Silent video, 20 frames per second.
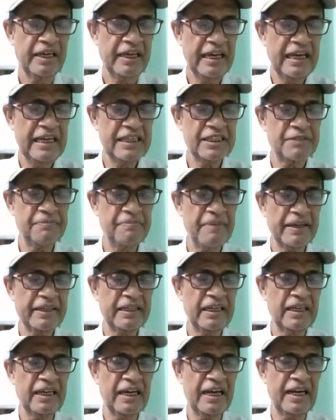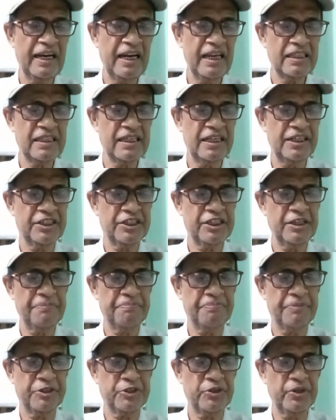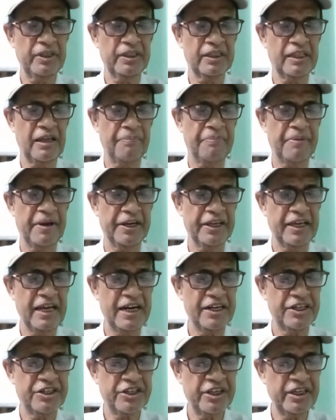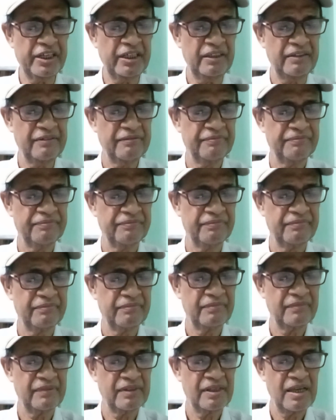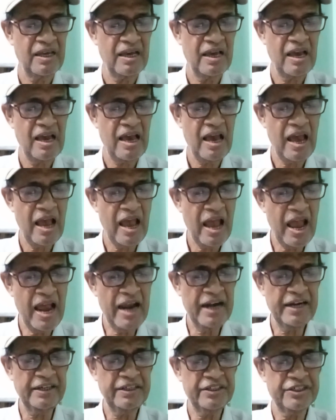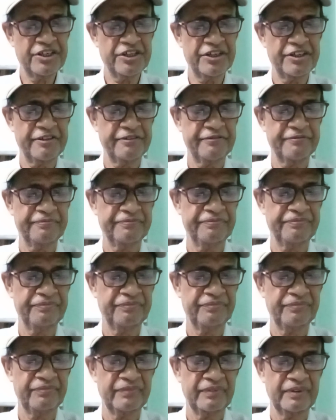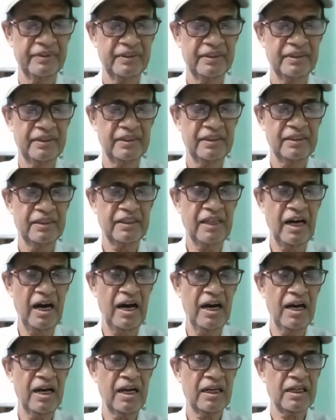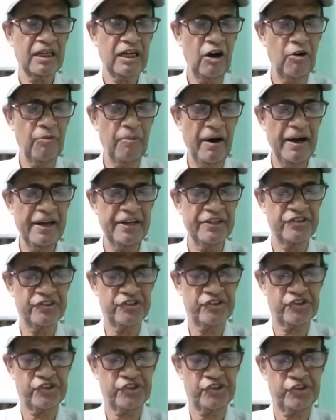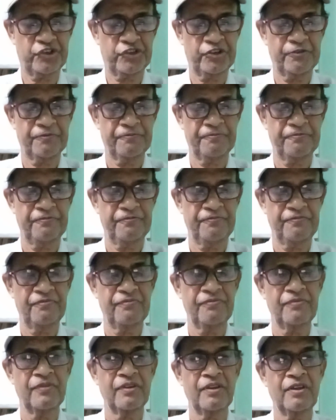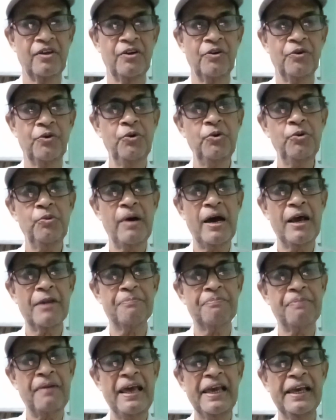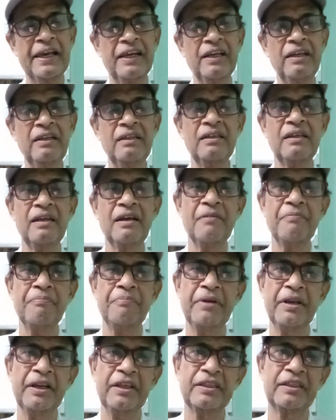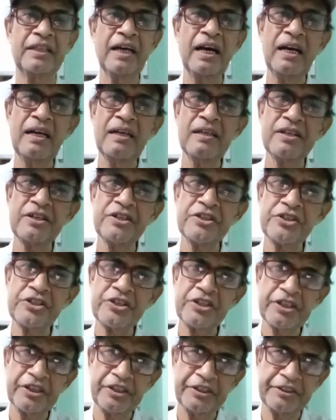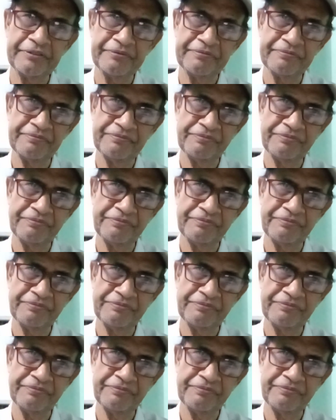is making a relationship between the banyan tree and the cowboys who were playing beneath the tree.